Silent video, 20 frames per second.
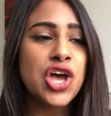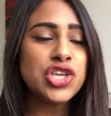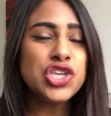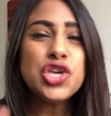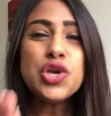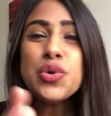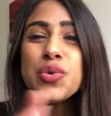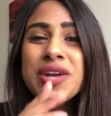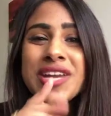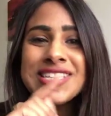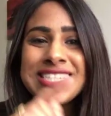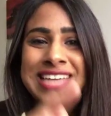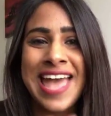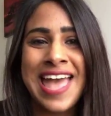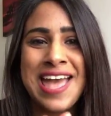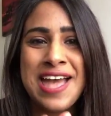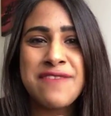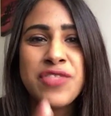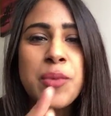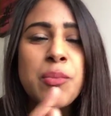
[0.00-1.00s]
You could
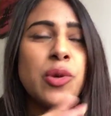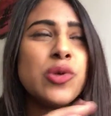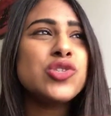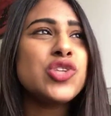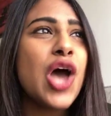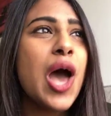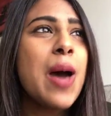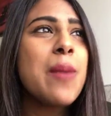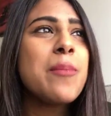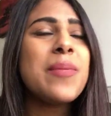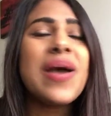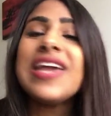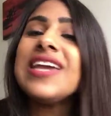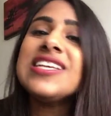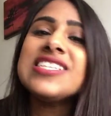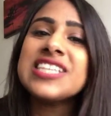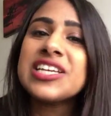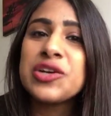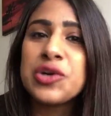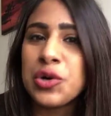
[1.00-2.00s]
have the most
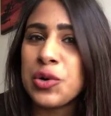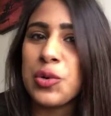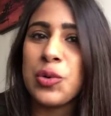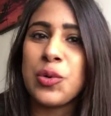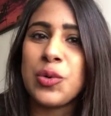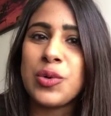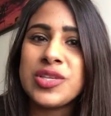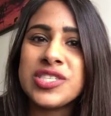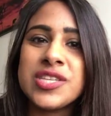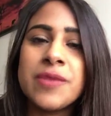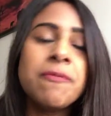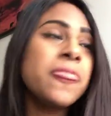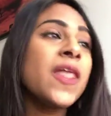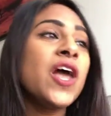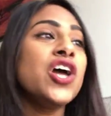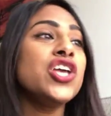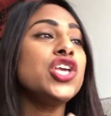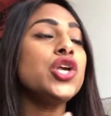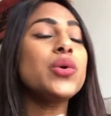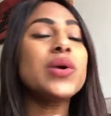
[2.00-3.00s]
amazing course,
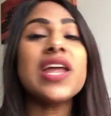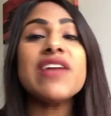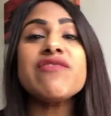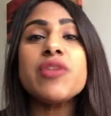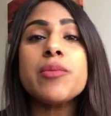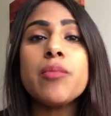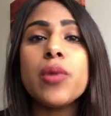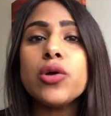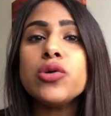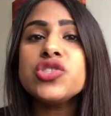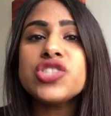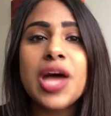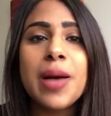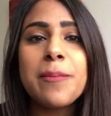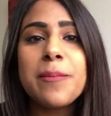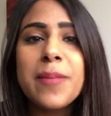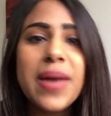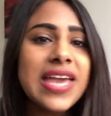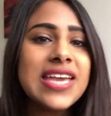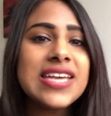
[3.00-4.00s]
you could have the most
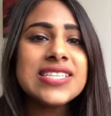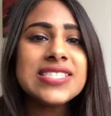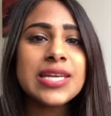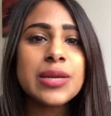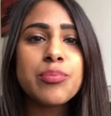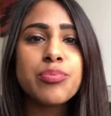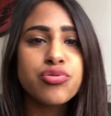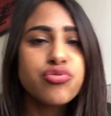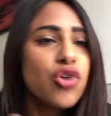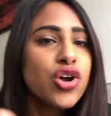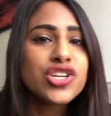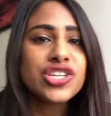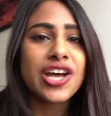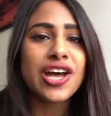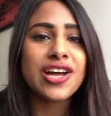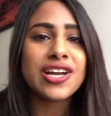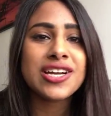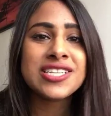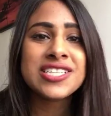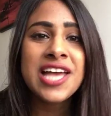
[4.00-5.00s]
amazing
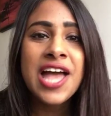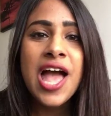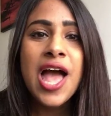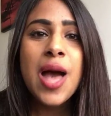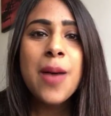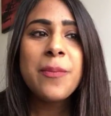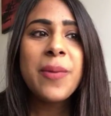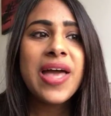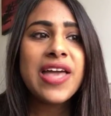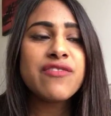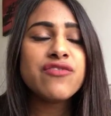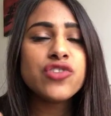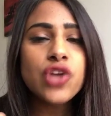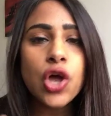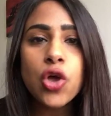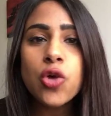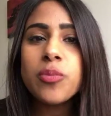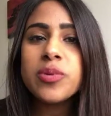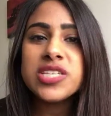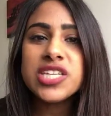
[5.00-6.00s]
product, but if
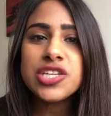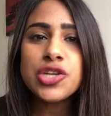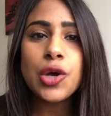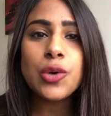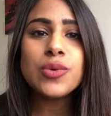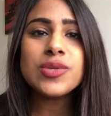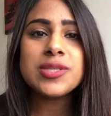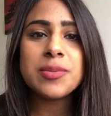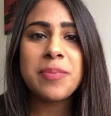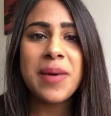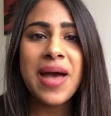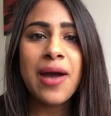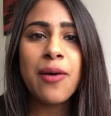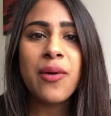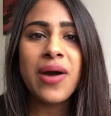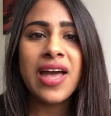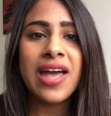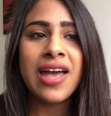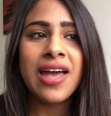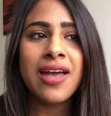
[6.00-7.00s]
nobody knows about
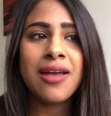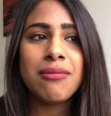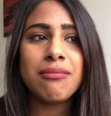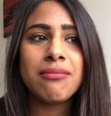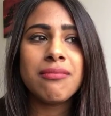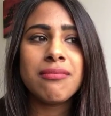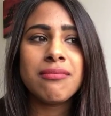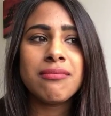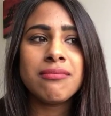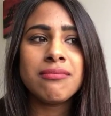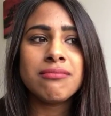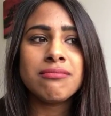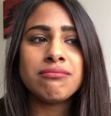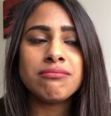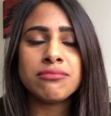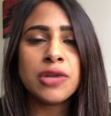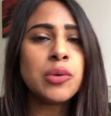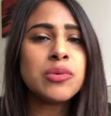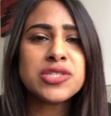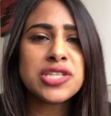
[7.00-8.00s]
it,
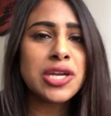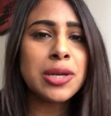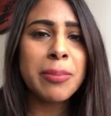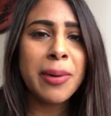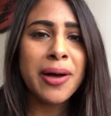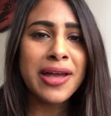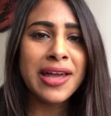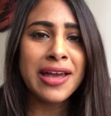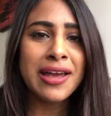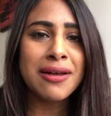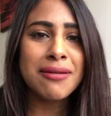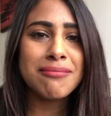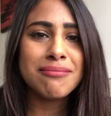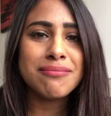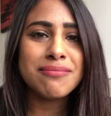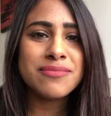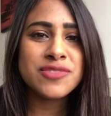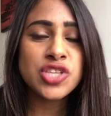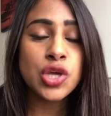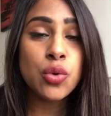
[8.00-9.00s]
no one's going to buy it.
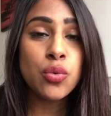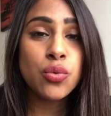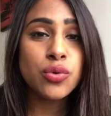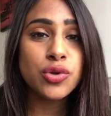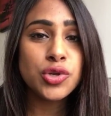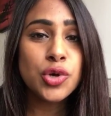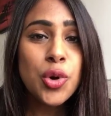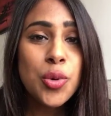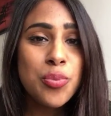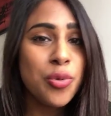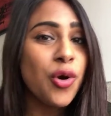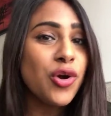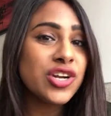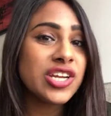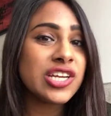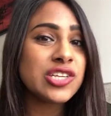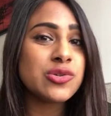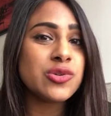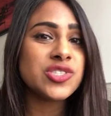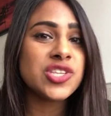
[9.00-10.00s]
So your
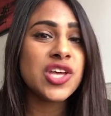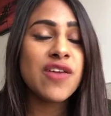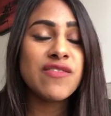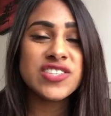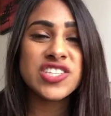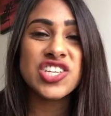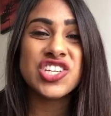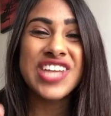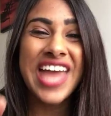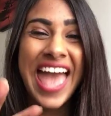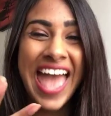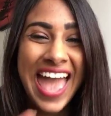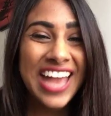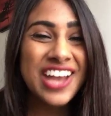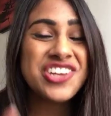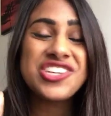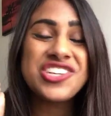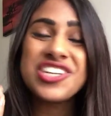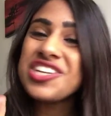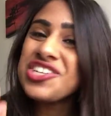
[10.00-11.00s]
product or service could
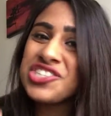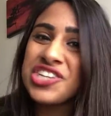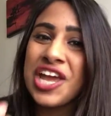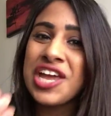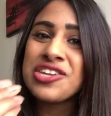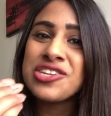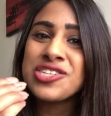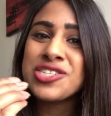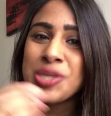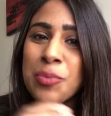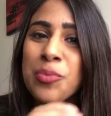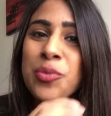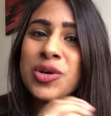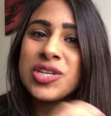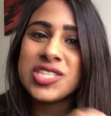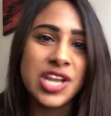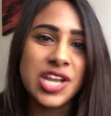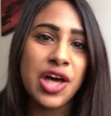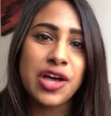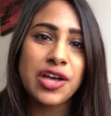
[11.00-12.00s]
actually change
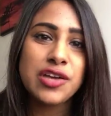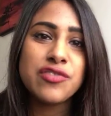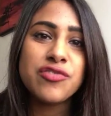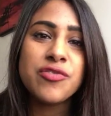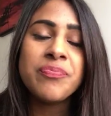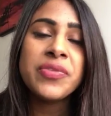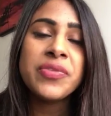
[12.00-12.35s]
someone's life.